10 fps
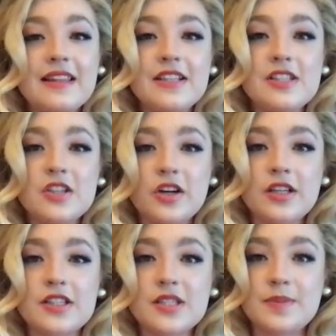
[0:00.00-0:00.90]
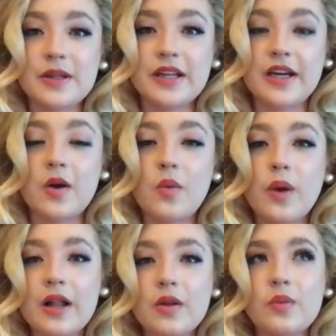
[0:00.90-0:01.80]
They started spilling,
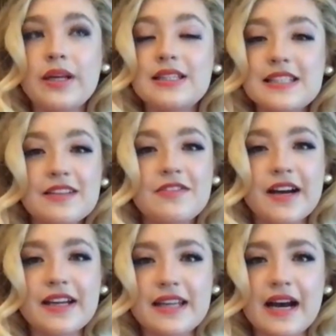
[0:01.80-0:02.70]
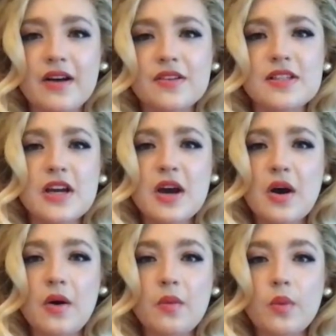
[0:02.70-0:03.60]
well, we did find out
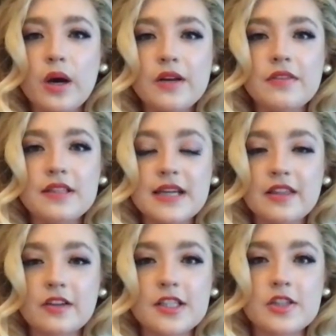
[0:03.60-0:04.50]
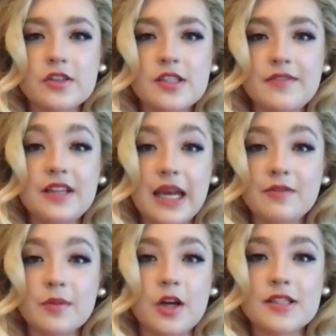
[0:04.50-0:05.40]
one of the death threats you received came
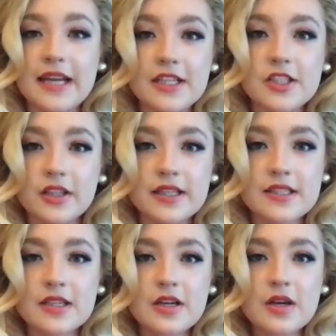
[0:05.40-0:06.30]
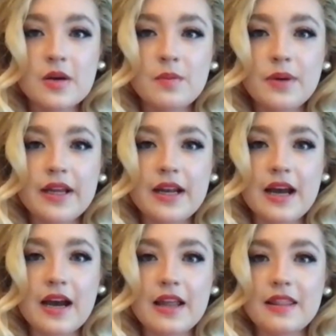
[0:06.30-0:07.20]
from Los Angeles, but
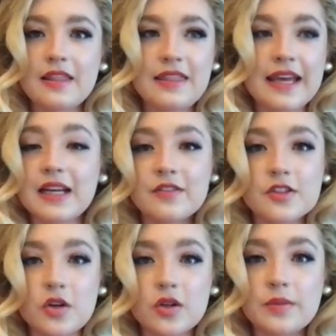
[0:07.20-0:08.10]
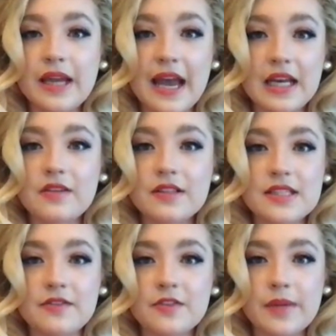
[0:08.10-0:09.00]
they never told me any of this
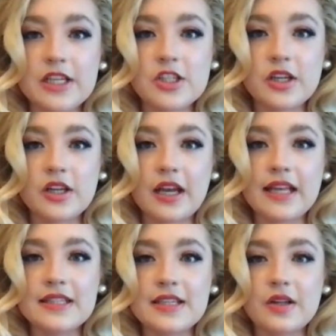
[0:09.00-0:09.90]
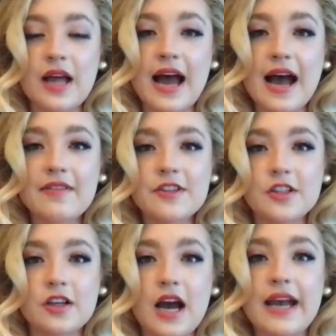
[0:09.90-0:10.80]
information until
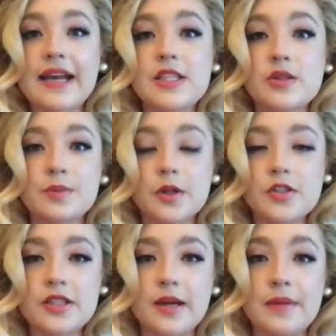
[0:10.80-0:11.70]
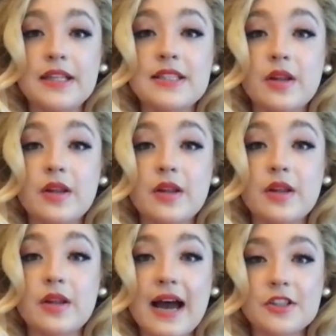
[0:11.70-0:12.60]
after I had to approach them, until
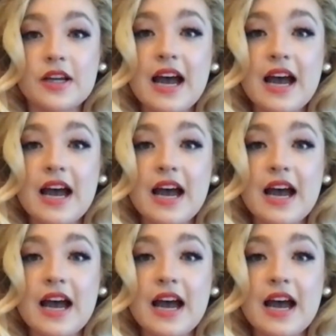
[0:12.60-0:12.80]
after